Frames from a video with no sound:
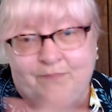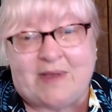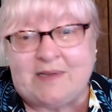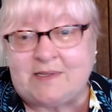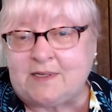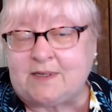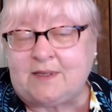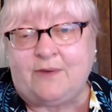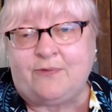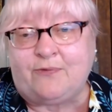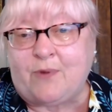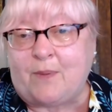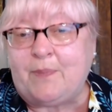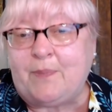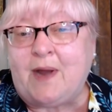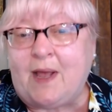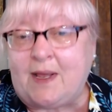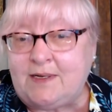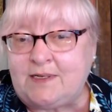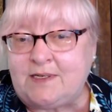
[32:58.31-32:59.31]
basically
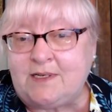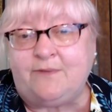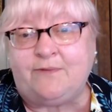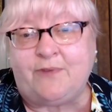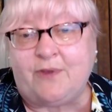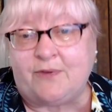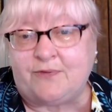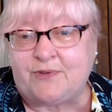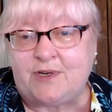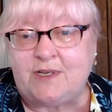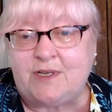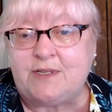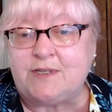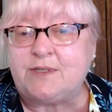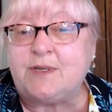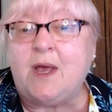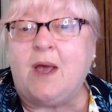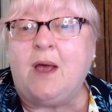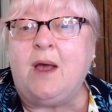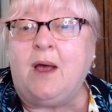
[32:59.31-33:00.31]
from the
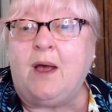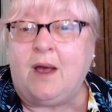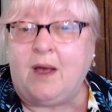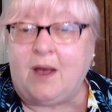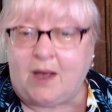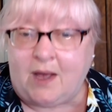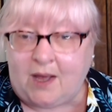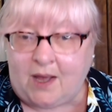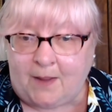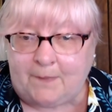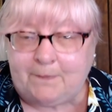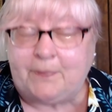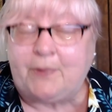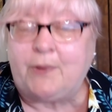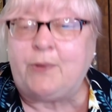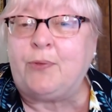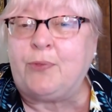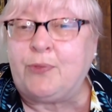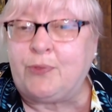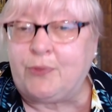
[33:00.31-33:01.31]
1950s
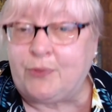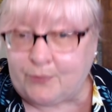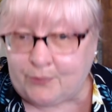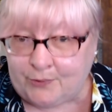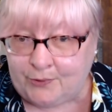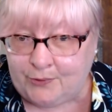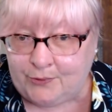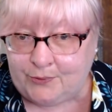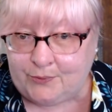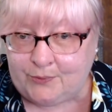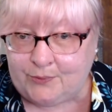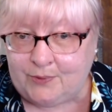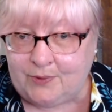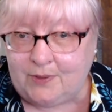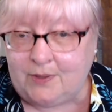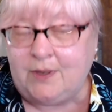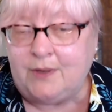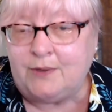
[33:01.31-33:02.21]
up through